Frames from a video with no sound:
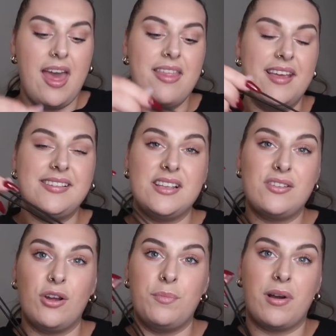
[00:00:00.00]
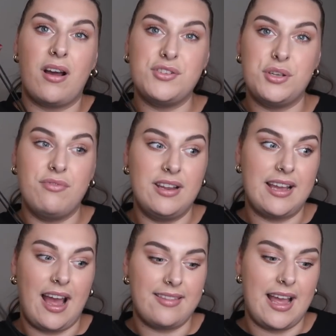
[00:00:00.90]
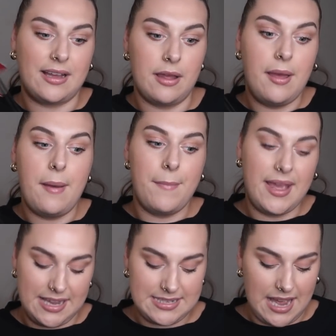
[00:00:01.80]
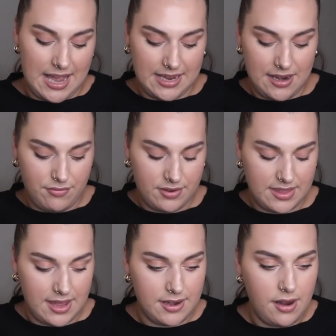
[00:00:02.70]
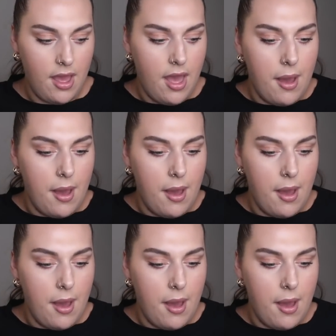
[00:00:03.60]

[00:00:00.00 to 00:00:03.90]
This is good because you really can like make it tight and everything,